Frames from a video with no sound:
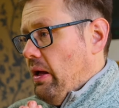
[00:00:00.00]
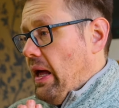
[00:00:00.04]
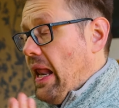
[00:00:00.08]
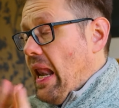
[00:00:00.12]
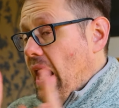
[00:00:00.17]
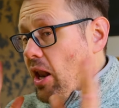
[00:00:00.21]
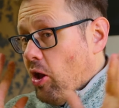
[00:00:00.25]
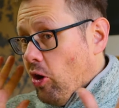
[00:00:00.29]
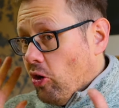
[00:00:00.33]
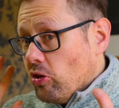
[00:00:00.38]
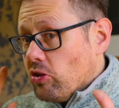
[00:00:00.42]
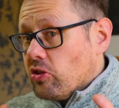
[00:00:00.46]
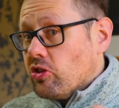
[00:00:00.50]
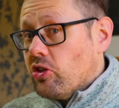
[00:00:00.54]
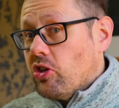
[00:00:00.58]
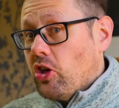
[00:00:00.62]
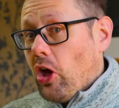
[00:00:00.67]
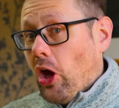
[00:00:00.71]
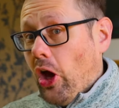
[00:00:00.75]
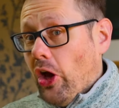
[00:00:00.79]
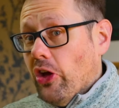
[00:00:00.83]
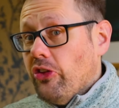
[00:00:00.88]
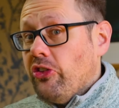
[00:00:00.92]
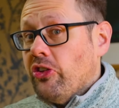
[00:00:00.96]
it looks
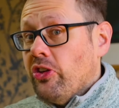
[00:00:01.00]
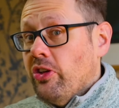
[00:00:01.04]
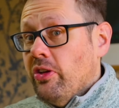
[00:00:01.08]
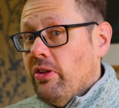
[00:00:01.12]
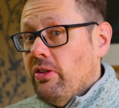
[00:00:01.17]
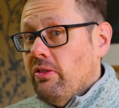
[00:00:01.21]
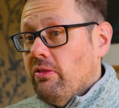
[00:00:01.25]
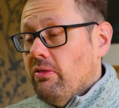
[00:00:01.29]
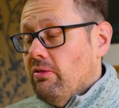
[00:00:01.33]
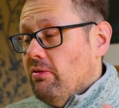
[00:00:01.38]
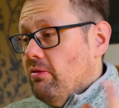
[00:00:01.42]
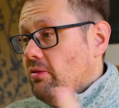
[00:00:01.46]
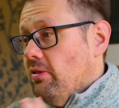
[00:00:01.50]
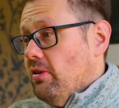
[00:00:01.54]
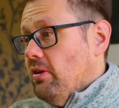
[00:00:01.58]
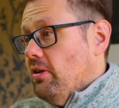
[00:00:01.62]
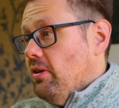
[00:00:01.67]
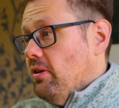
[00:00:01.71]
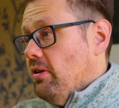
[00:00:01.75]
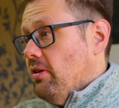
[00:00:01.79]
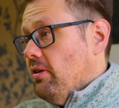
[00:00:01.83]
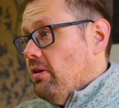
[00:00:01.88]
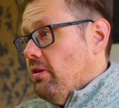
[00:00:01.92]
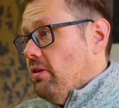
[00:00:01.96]
good.
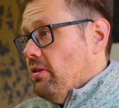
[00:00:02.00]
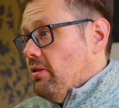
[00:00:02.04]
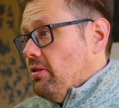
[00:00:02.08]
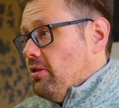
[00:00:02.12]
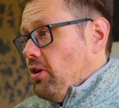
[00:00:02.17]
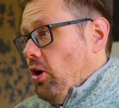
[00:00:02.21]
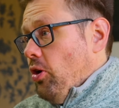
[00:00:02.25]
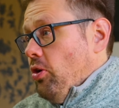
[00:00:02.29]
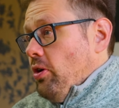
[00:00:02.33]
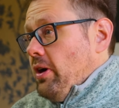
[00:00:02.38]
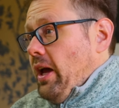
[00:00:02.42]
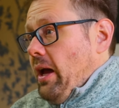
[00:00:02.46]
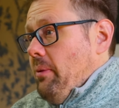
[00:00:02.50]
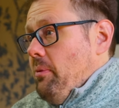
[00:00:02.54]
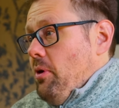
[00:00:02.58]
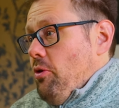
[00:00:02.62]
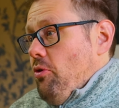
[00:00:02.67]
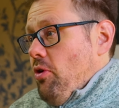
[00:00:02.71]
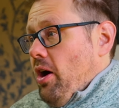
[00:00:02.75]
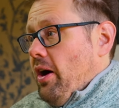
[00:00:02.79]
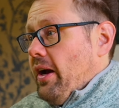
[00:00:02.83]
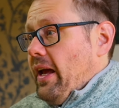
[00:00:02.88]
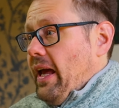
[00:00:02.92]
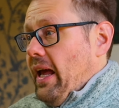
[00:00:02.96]
Don't get me
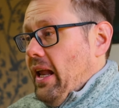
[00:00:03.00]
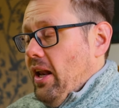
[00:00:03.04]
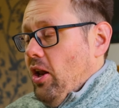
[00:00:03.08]
wrong,